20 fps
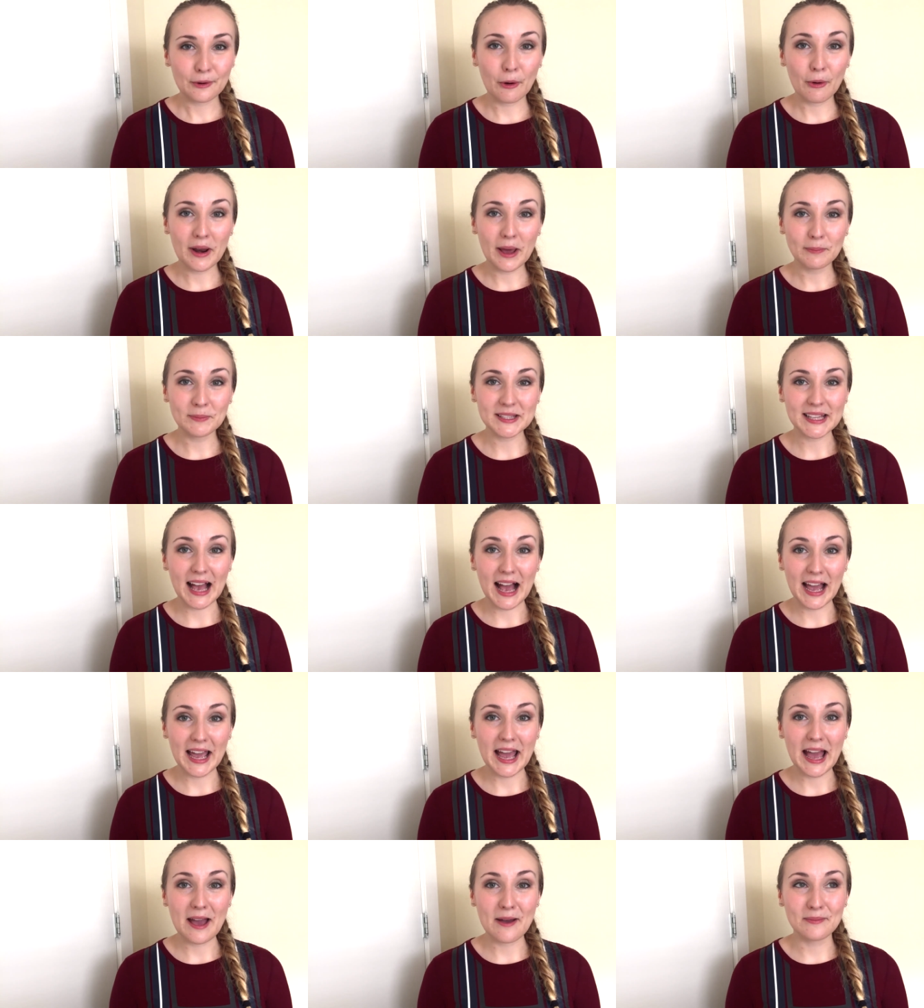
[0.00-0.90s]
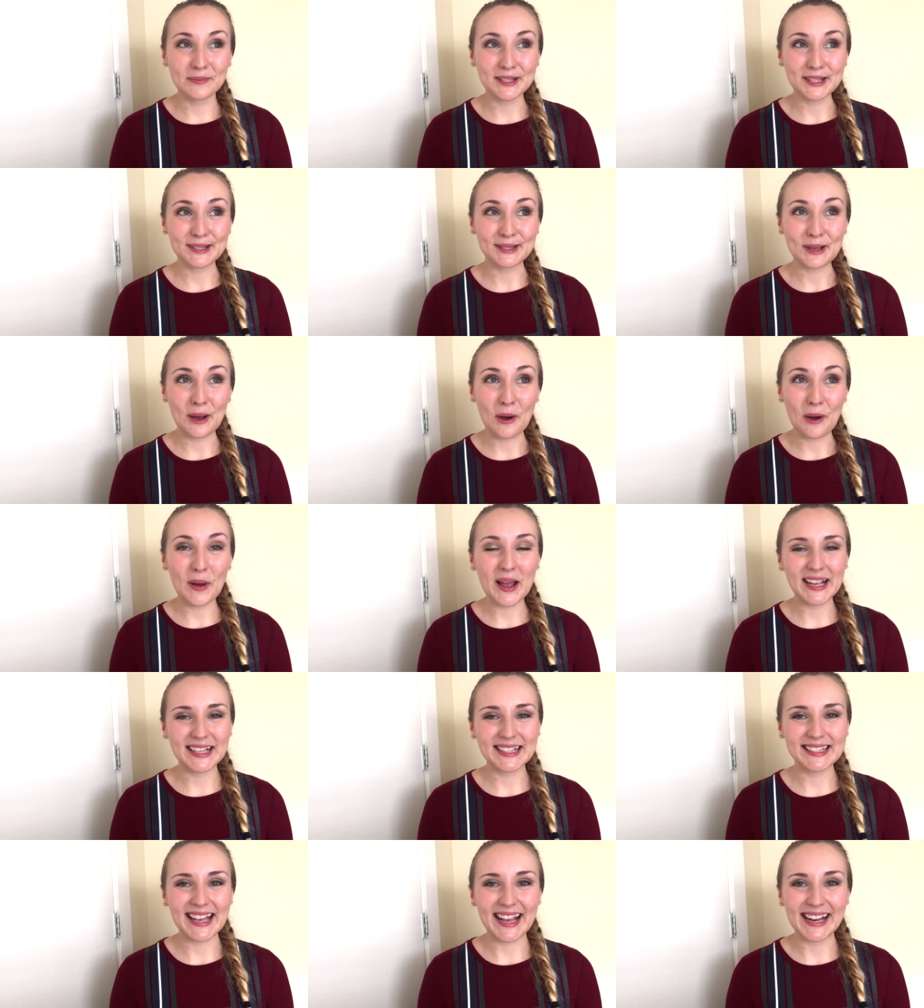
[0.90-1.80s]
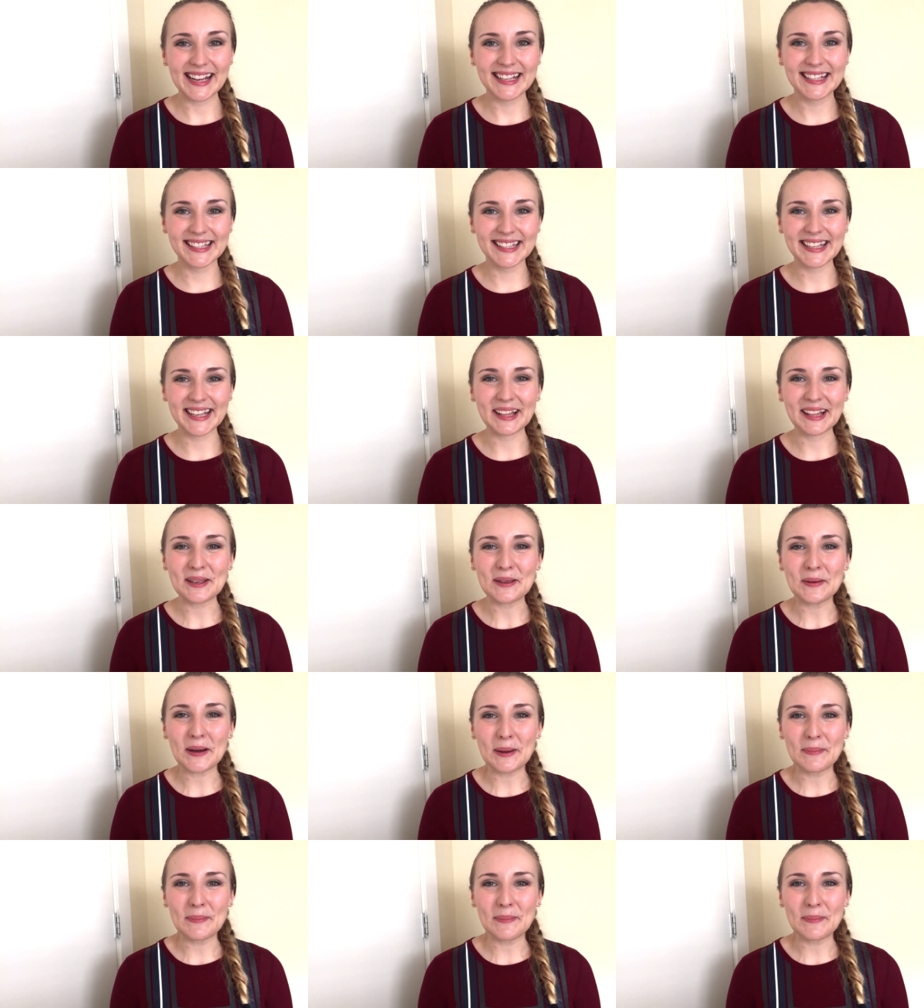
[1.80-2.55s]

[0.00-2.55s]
Grown-ups, I am so excited to tell you